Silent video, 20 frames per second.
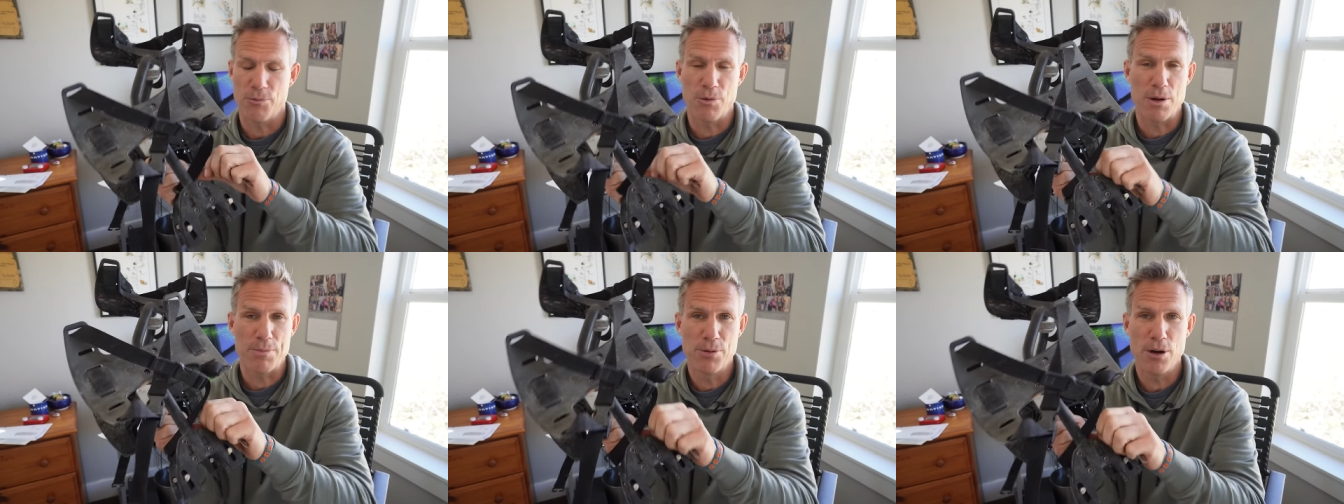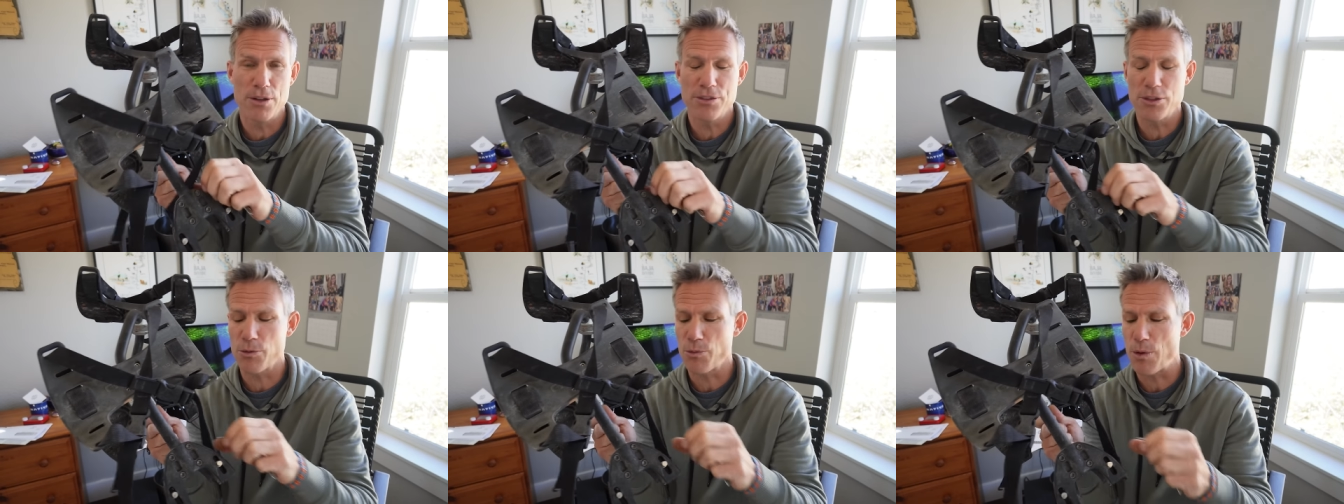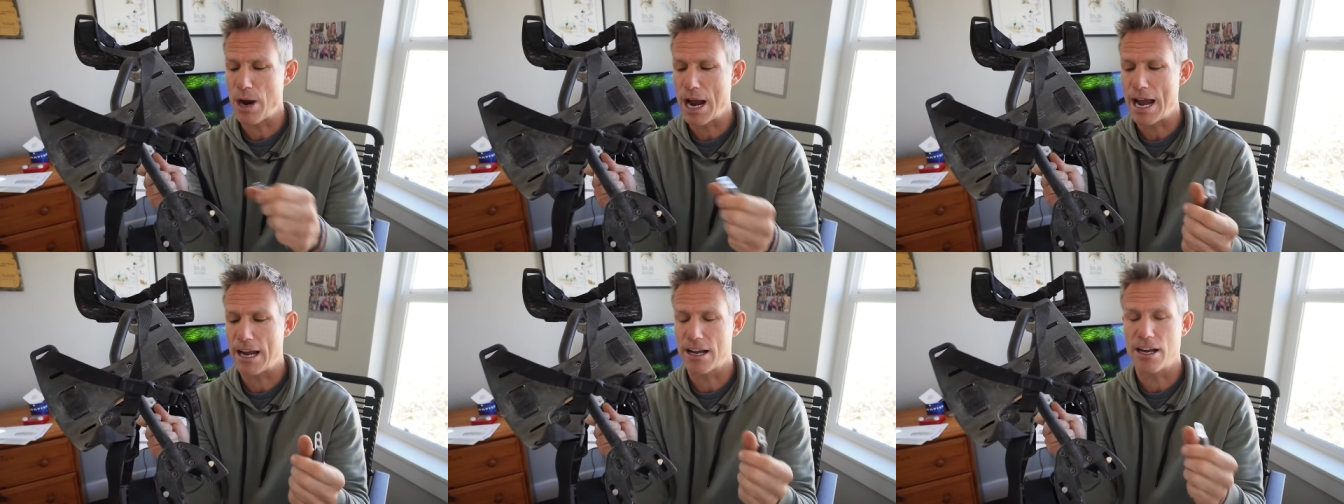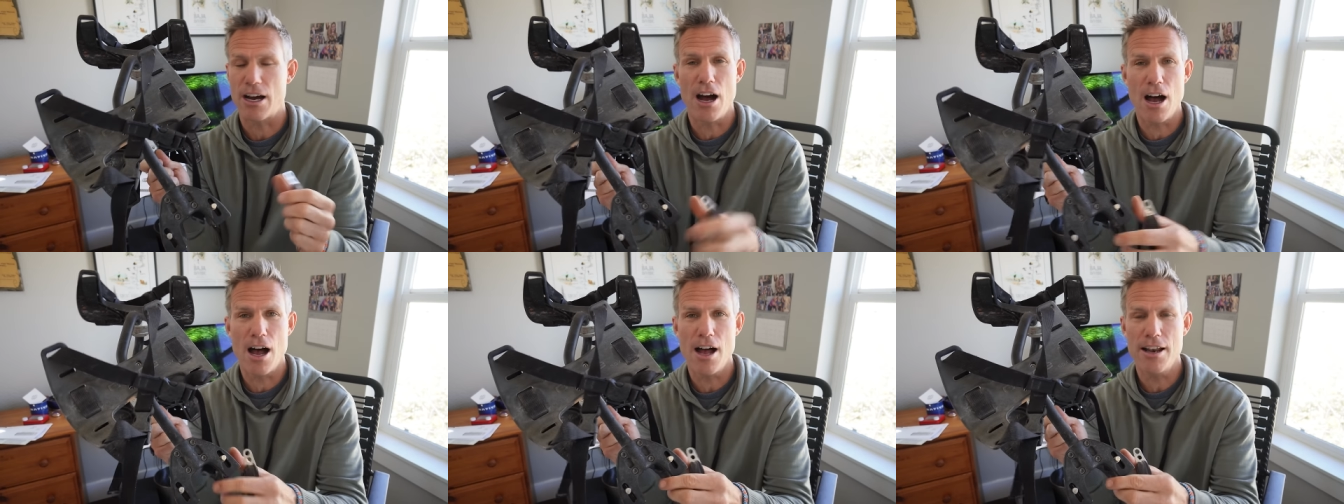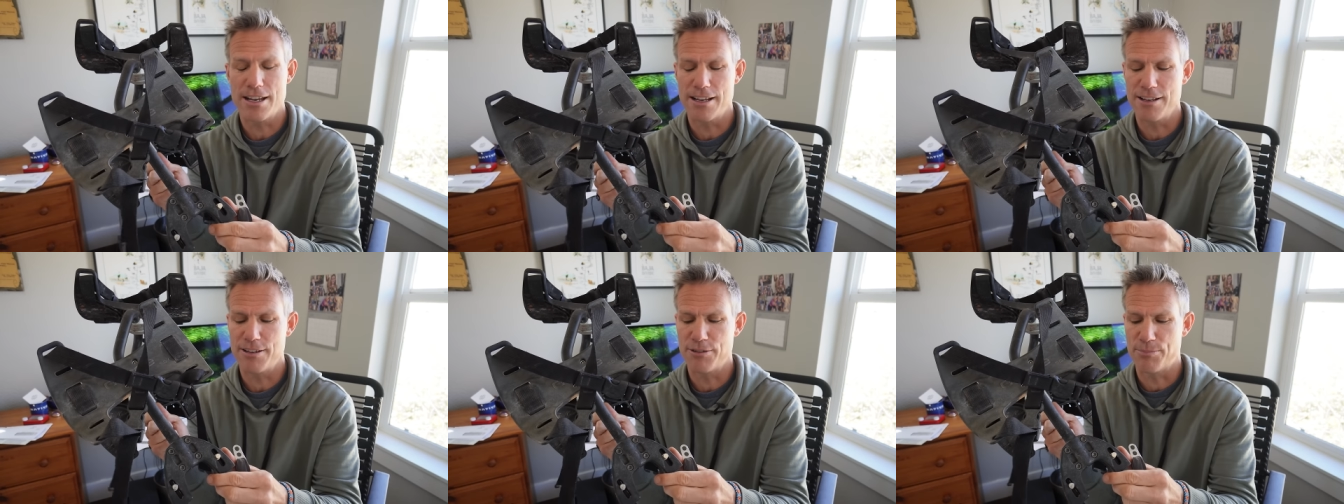We put the rack
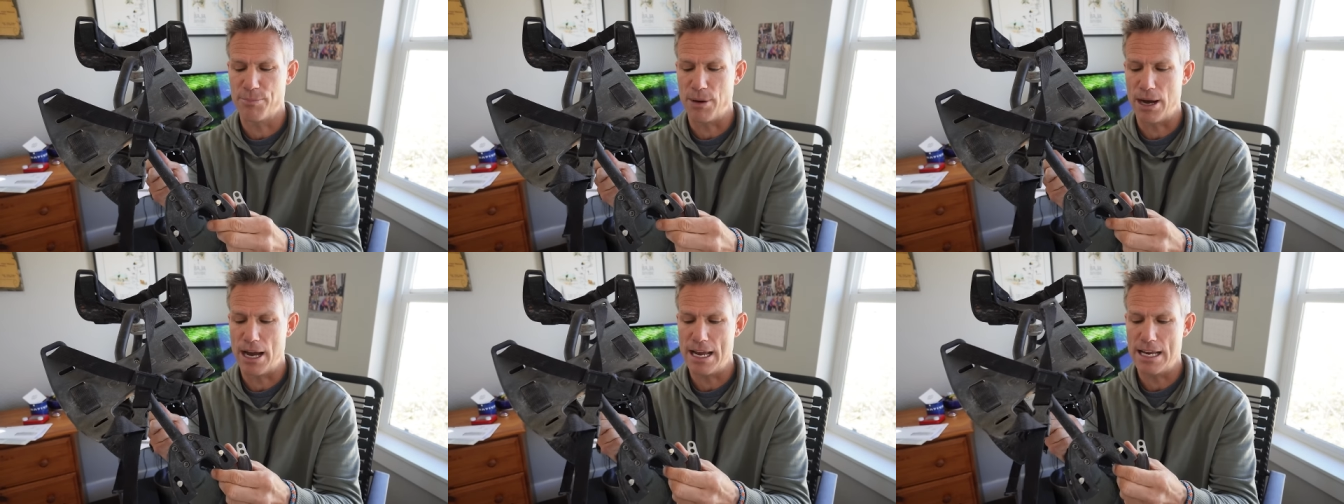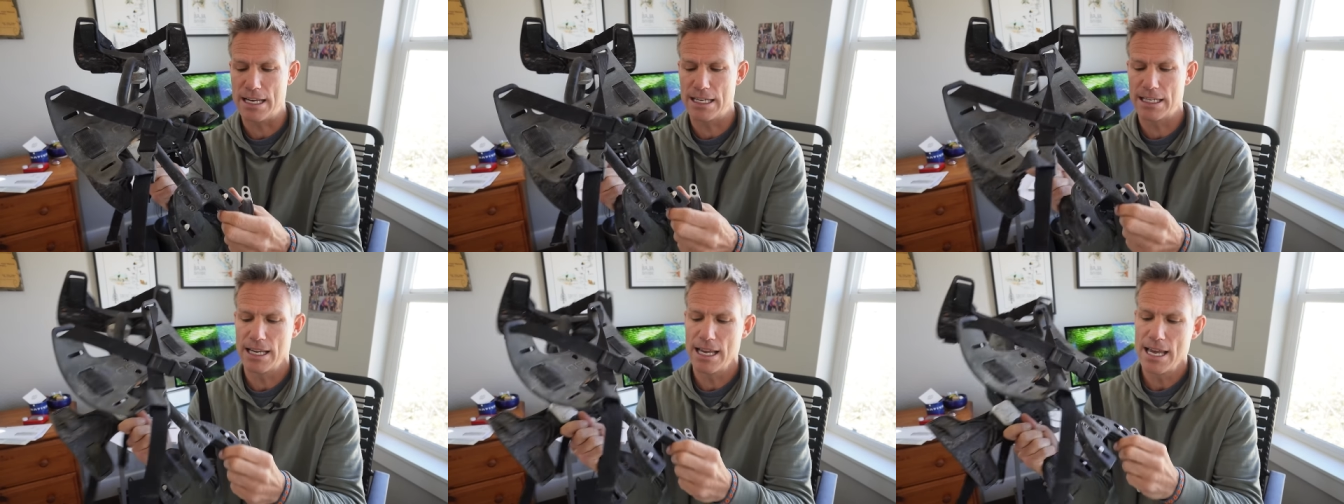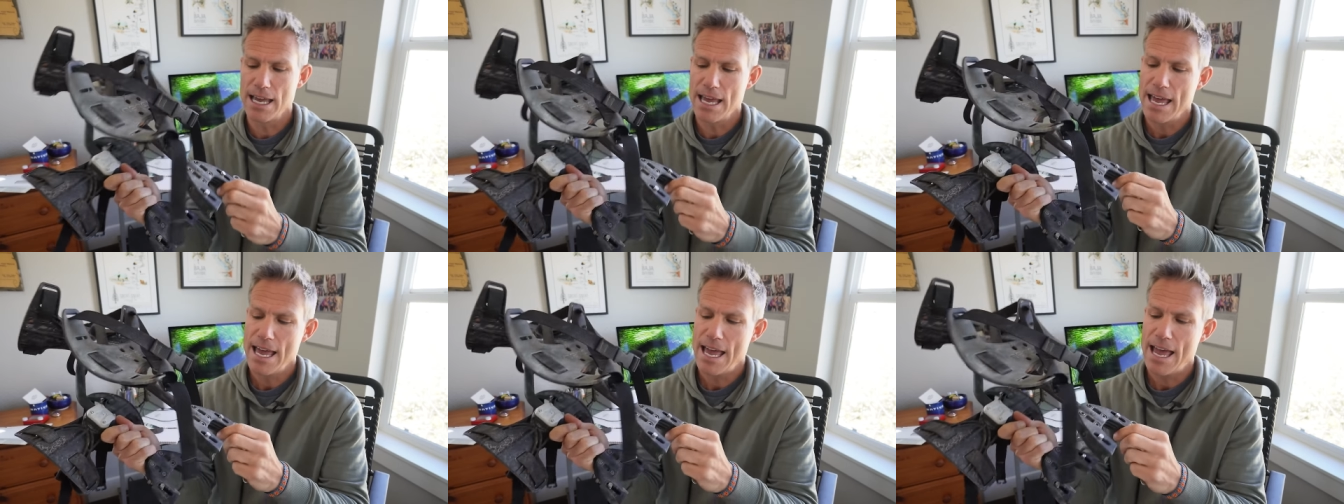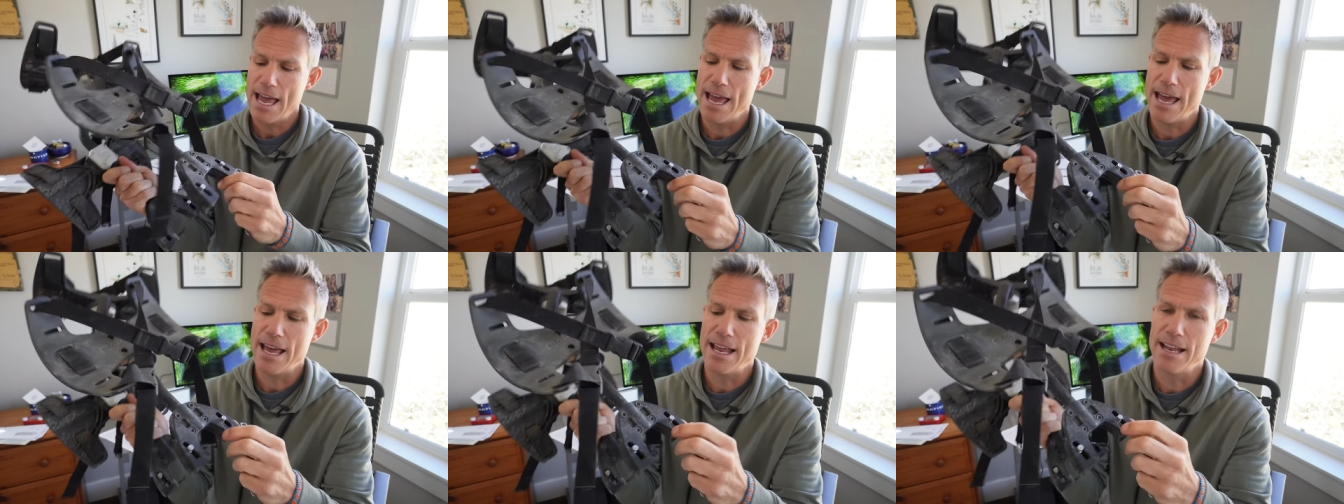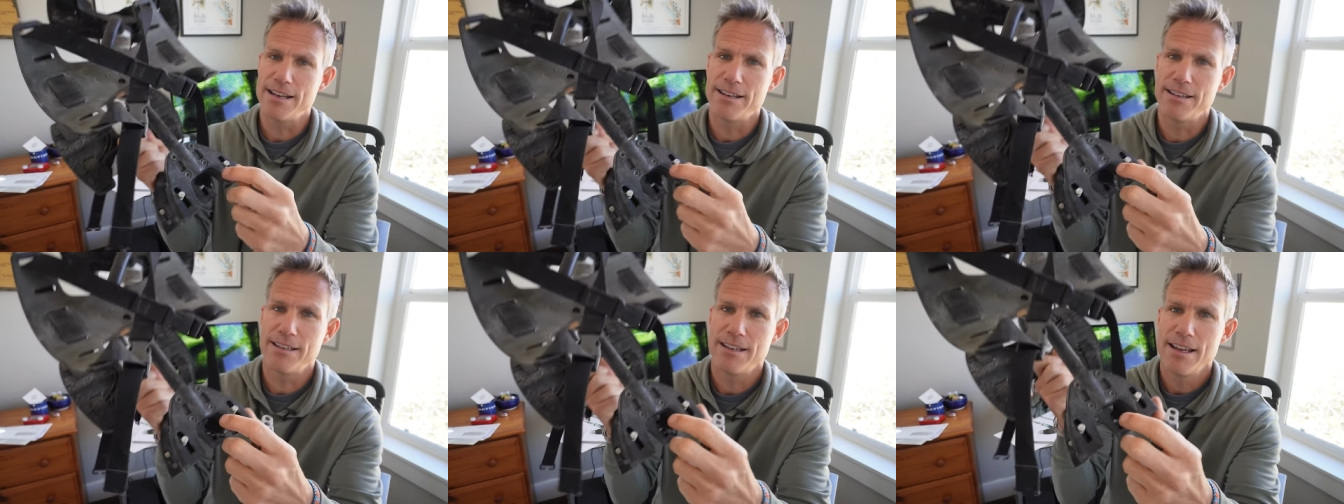on his bike
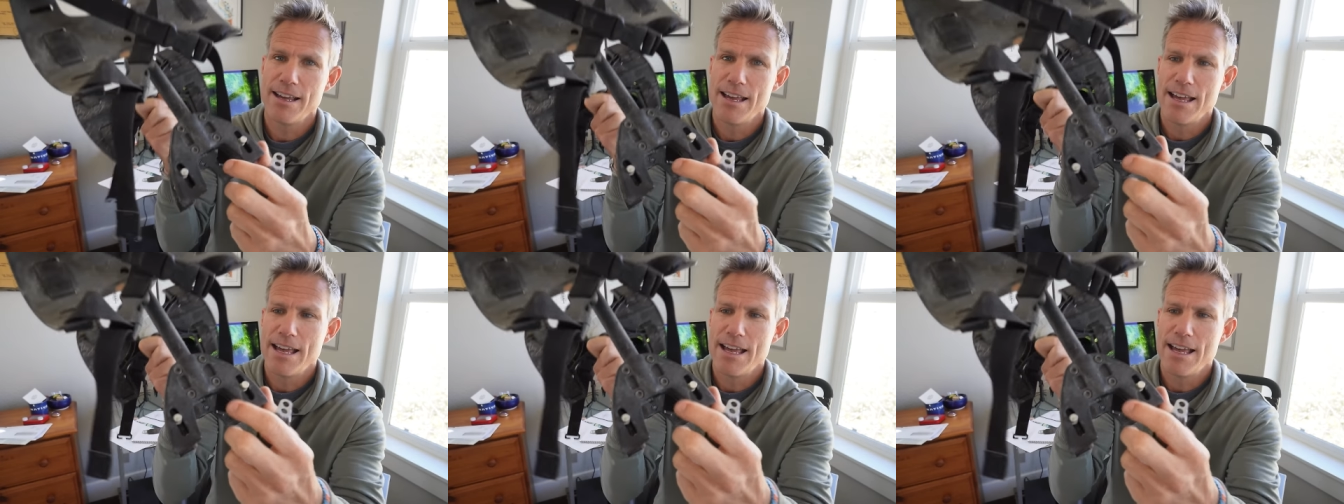and